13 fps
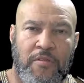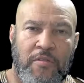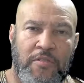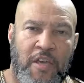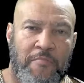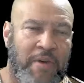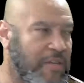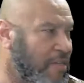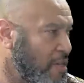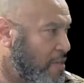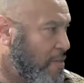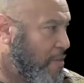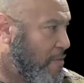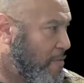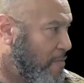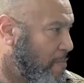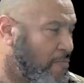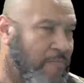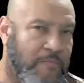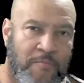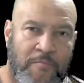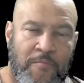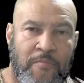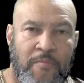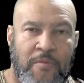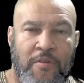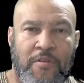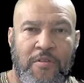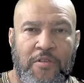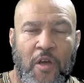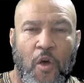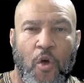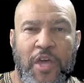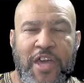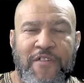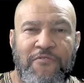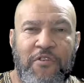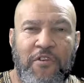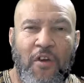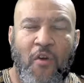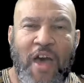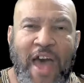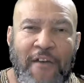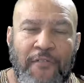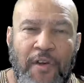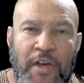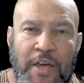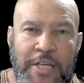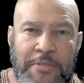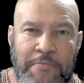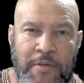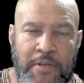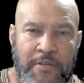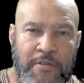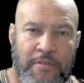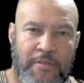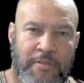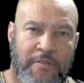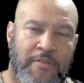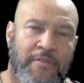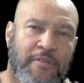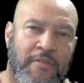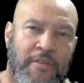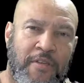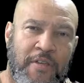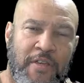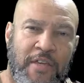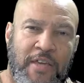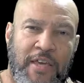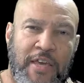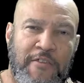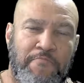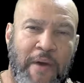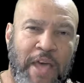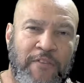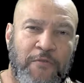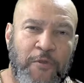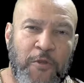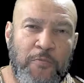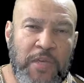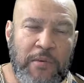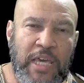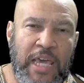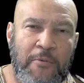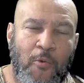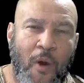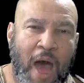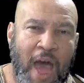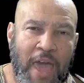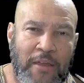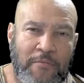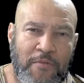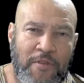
Does that make sense? So if you don't have a husband, it's best for you to keep quiet.